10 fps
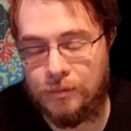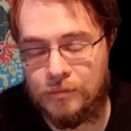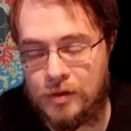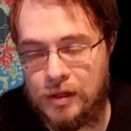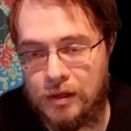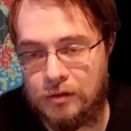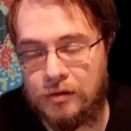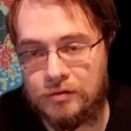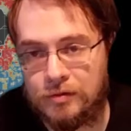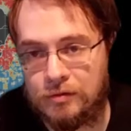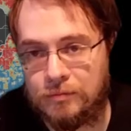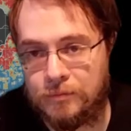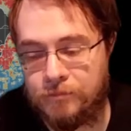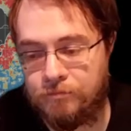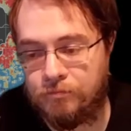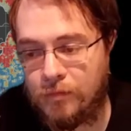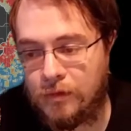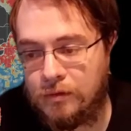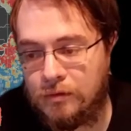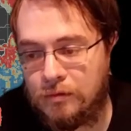The Antarctic.
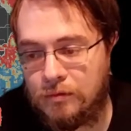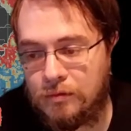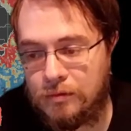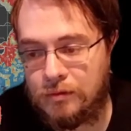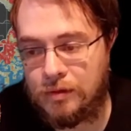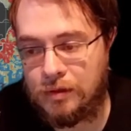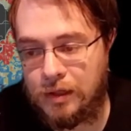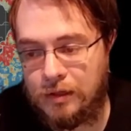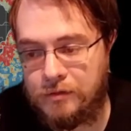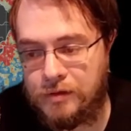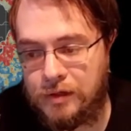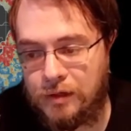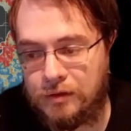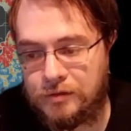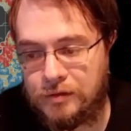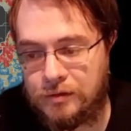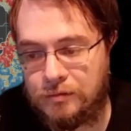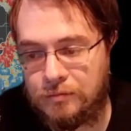The line of the Antarctic.